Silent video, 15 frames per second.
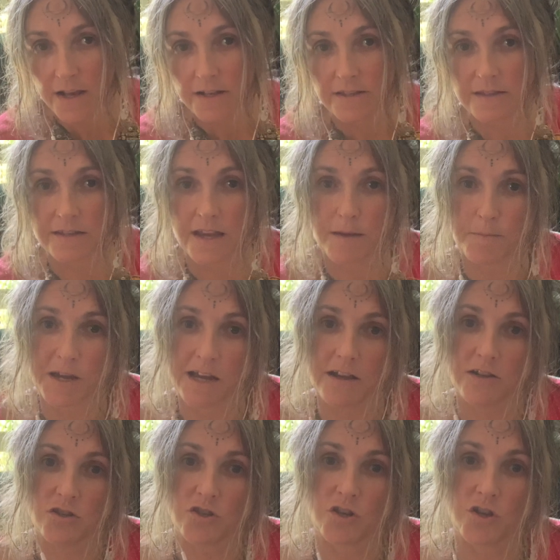stepping
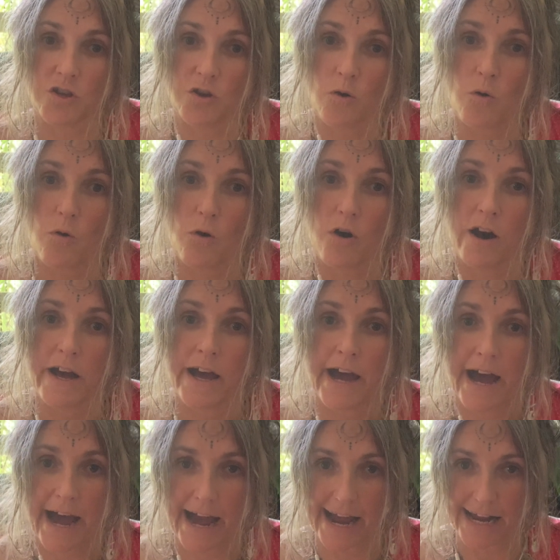into your
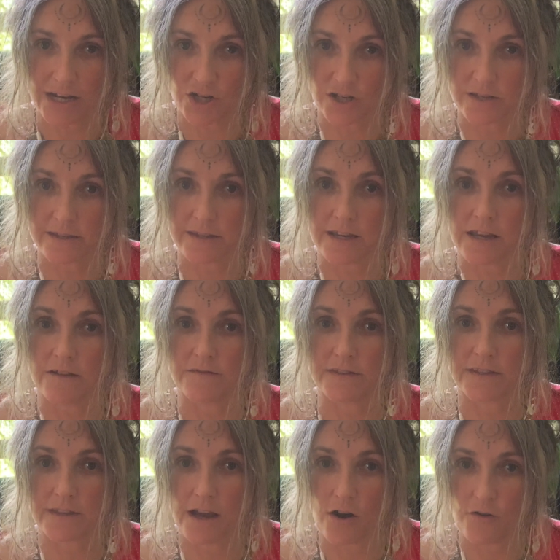agency of
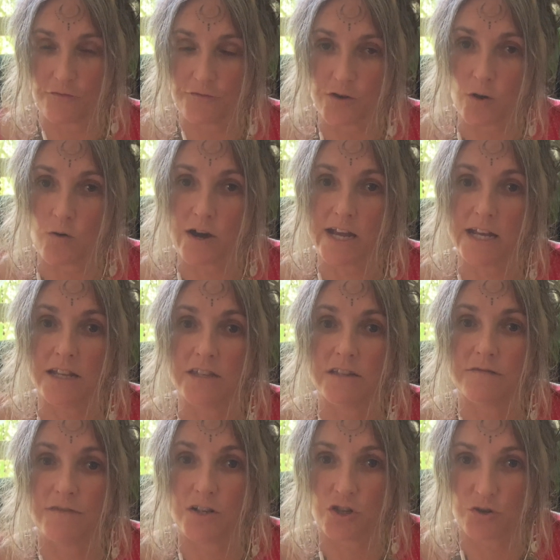self, your
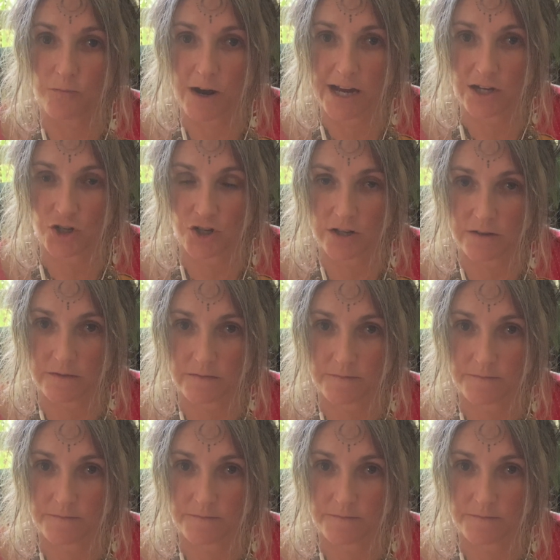individuation,